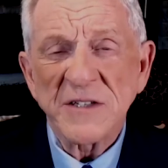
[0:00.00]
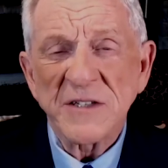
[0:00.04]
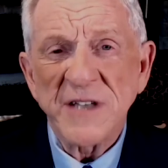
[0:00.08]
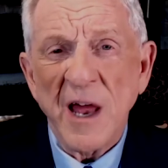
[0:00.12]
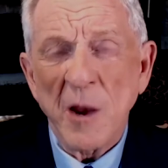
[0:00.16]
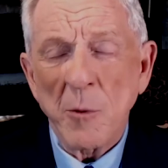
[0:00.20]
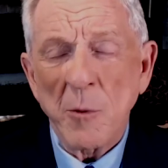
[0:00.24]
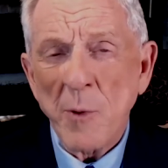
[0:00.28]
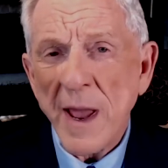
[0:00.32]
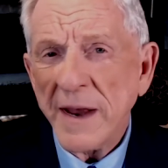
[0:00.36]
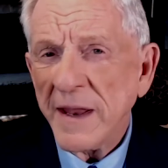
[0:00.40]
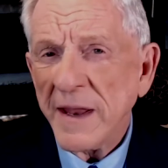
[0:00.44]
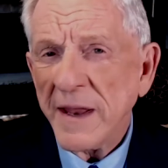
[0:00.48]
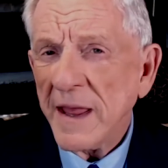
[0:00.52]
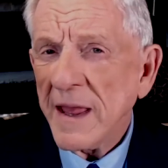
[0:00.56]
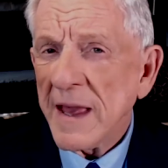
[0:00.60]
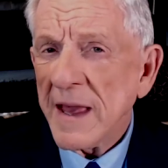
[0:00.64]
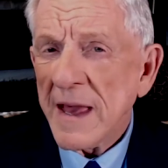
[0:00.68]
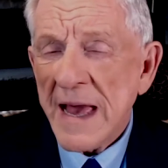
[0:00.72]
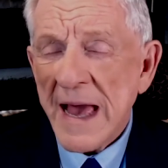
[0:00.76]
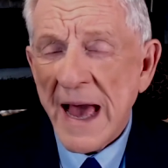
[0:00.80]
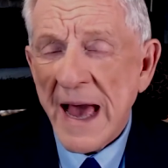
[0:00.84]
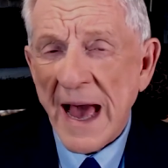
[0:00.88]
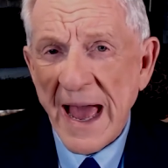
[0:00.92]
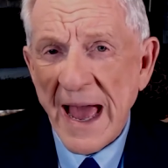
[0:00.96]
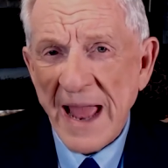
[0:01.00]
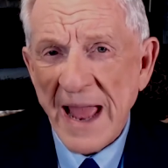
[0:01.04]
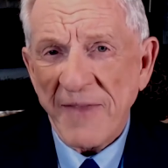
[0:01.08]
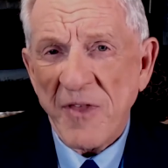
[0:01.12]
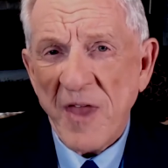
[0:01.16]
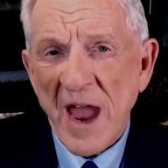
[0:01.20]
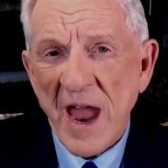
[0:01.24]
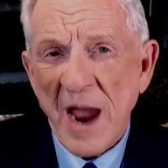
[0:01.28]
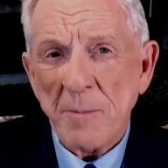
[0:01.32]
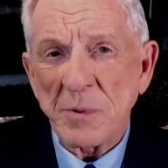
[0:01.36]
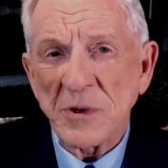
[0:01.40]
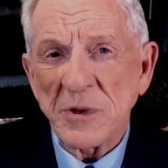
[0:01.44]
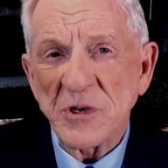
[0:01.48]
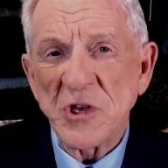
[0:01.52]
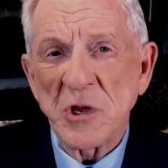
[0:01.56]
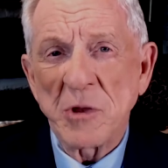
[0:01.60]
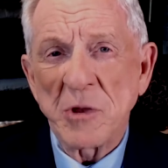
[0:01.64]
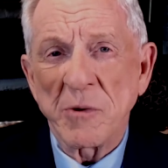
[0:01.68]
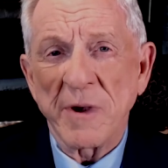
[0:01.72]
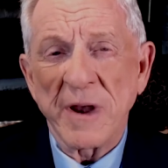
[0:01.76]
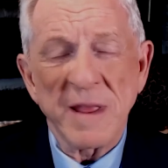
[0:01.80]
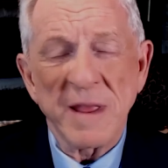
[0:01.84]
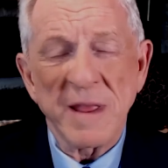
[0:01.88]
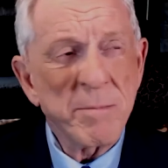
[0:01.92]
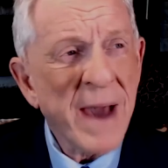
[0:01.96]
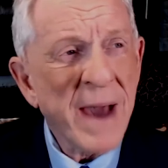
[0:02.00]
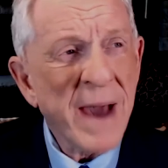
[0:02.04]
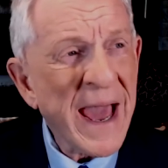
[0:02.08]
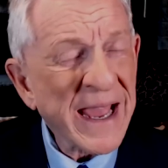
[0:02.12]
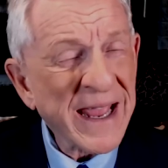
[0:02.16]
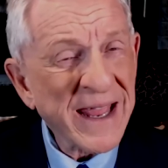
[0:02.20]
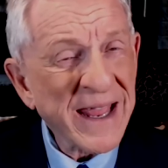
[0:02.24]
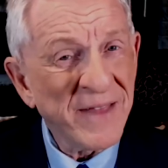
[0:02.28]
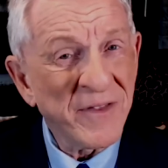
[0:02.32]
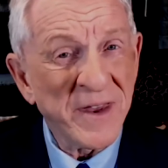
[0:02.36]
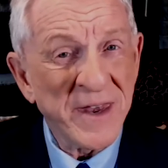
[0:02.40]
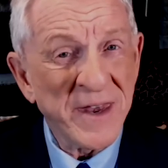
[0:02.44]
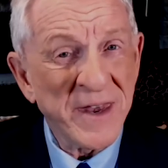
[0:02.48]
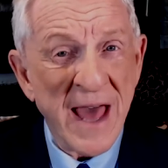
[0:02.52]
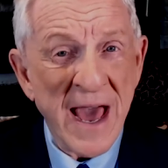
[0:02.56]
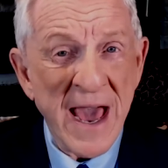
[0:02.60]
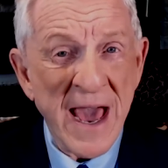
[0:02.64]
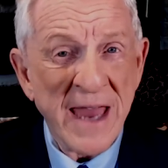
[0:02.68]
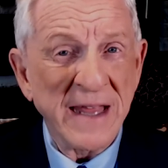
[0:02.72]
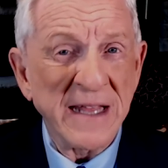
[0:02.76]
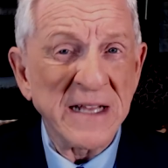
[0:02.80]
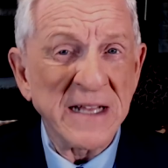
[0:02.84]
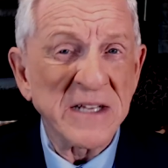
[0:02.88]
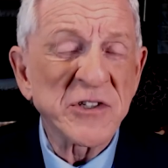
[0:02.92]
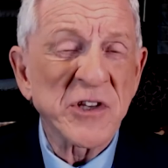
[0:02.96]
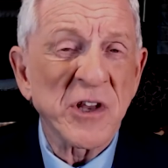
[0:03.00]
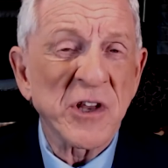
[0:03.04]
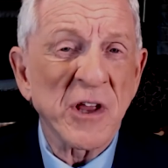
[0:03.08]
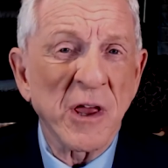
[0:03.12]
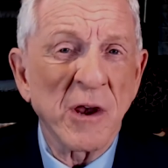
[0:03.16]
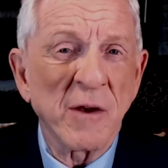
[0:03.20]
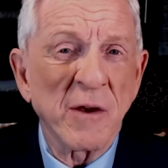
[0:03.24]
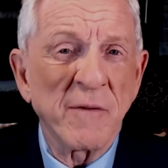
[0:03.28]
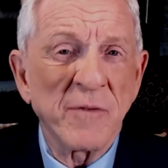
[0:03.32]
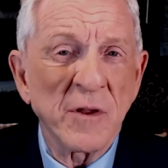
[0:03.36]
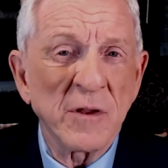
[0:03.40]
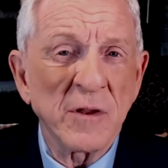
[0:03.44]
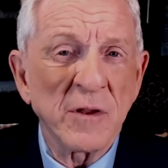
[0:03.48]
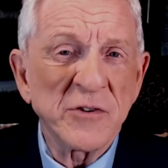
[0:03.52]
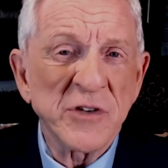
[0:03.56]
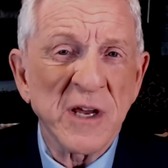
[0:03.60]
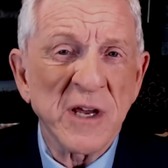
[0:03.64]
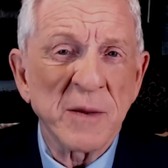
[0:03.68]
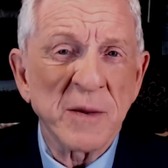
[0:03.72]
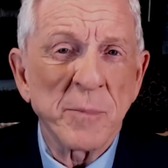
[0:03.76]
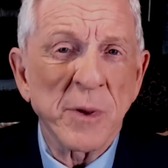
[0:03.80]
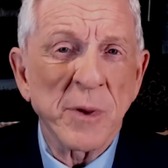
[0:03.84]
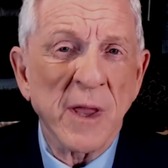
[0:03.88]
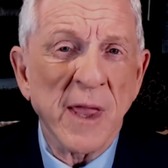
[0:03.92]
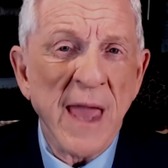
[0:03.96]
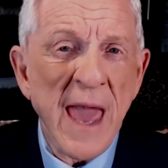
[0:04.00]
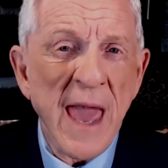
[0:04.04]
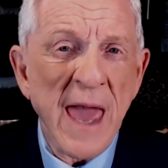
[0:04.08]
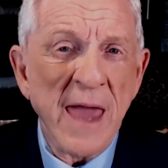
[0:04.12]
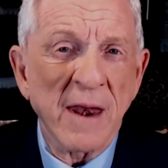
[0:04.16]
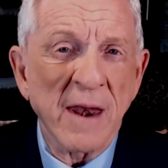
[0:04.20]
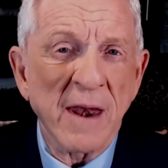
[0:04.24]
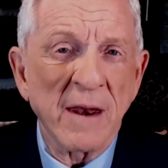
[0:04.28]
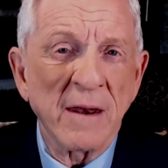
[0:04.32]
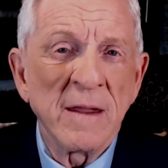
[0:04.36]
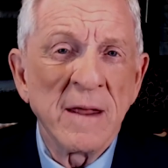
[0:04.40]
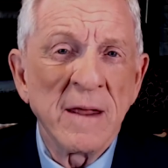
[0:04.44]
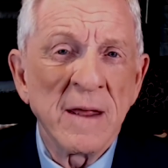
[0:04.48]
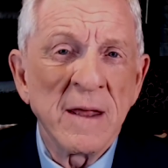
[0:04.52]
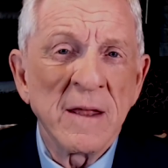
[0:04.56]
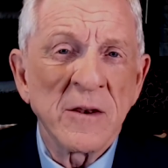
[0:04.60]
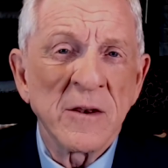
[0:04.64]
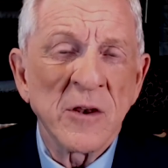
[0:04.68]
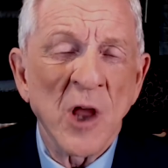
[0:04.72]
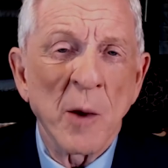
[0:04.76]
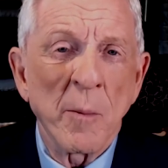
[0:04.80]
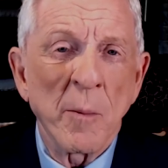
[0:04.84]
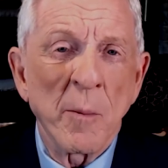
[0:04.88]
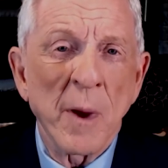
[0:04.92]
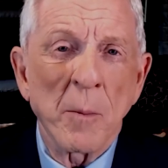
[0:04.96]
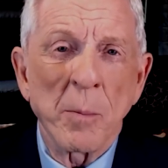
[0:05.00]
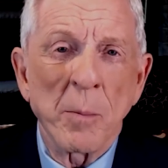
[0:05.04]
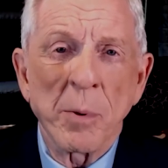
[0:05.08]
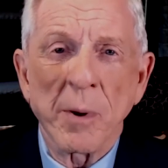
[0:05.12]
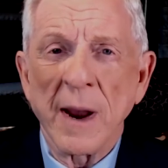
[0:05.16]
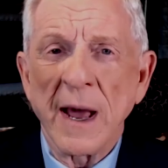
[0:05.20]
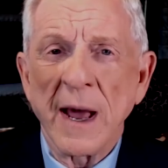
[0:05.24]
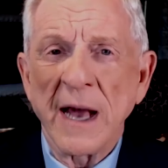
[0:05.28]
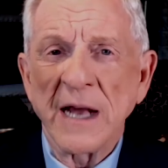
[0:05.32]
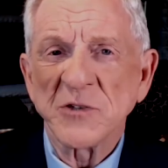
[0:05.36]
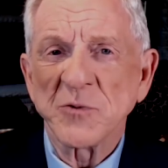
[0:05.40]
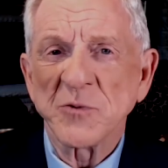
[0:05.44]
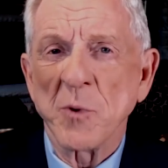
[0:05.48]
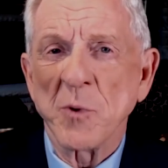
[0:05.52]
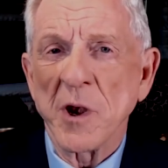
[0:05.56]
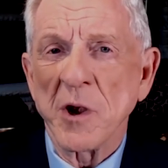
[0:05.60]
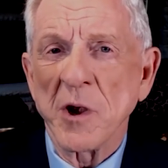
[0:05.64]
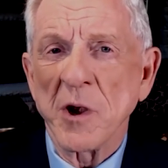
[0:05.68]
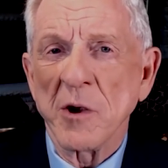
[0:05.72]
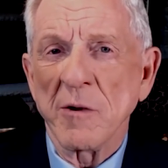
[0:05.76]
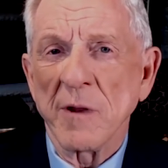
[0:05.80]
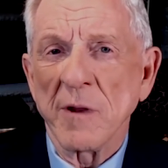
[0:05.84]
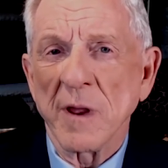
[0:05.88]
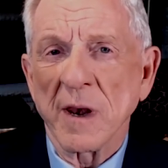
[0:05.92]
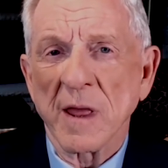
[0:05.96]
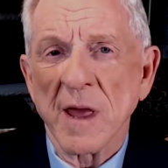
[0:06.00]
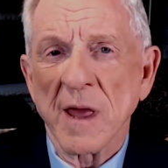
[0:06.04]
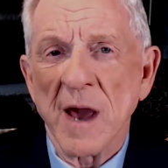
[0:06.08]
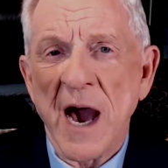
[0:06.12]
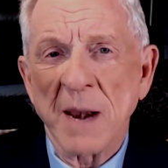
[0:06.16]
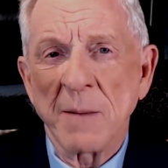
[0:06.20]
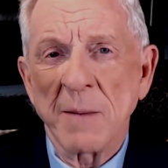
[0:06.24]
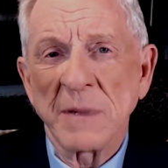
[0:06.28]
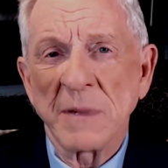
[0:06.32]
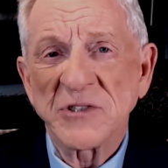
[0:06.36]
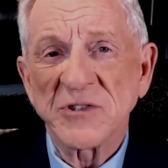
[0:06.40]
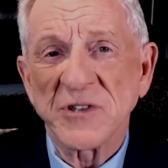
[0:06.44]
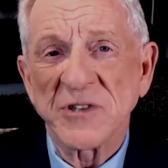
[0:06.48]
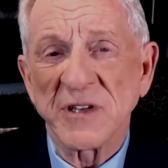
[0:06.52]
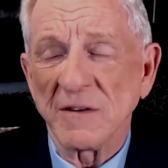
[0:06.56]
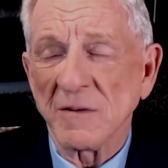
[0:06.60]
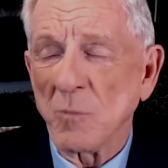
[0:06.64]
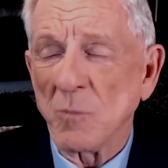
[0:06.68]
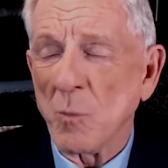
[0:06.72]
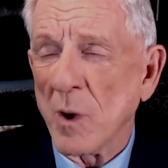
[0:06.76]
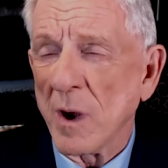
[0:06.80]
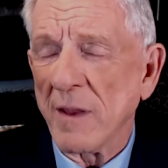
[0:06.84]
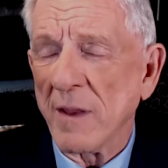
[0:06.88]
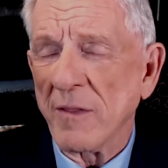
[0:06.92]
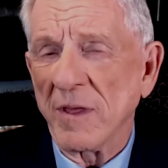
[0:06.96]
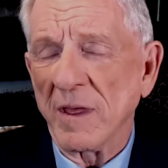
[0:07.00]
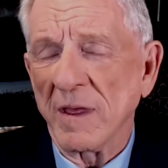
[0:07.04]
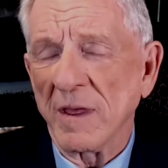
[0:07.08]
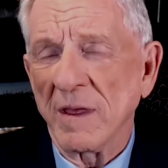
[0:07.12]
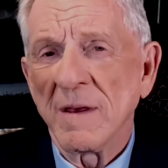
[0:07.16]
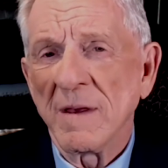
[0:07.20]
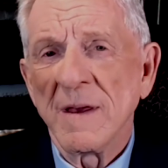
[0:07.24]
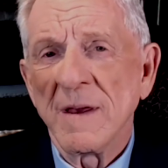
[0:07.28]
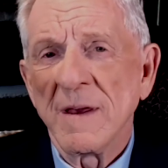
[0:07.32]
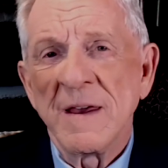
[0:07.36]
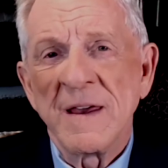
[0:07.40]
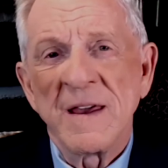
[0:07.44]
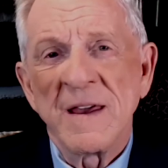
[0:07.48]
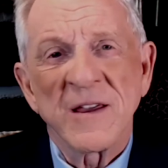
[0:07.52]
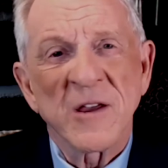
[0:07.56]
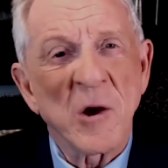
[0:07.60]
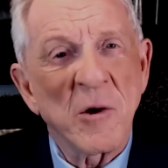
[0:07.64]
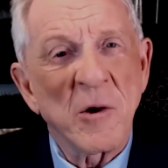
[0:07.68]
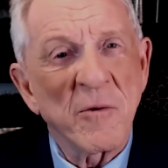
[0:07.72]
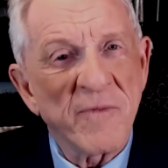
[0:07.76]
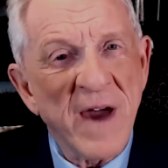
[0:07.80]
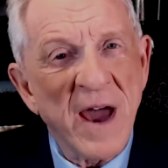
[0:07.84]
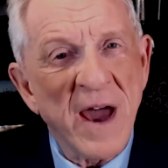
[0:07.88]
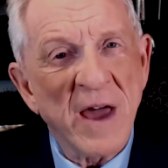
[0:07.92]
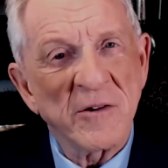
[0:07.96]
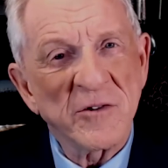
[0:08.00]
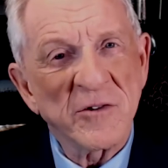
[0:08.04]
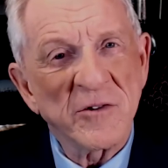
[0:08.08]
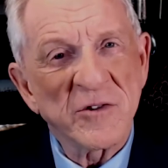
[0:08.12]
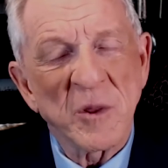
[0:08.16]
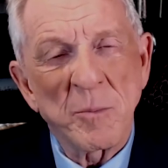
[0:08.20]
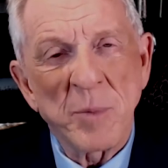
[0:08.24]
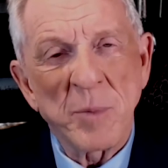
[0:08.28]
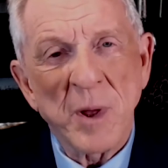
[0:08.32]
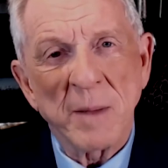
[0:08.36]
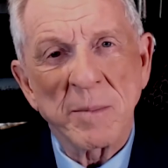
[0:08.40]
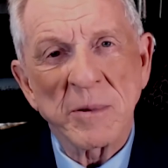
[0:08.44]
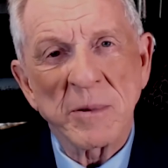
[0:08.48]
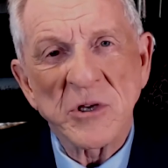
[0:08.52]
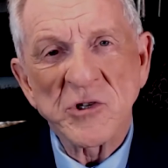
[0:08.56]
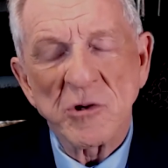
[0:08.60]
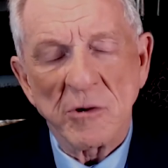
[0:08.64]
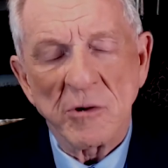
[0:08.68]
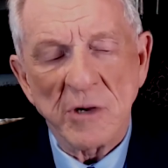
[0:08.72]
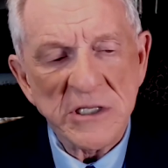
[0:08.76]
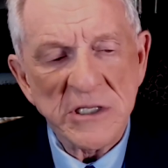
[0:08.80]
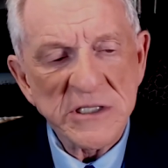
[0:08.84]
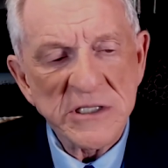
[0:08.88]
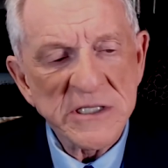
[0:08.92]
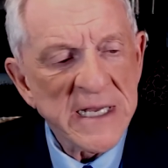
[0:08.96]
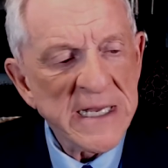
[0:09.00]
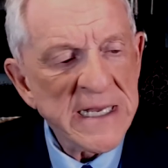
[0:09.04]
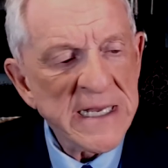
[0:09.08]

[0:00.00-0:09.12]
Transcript: Now, Randy, I had the opportunity back in the 90s to interview Jim Buchanan, Nobel Prize winner and economist and one of the co-founders of the Public Choice.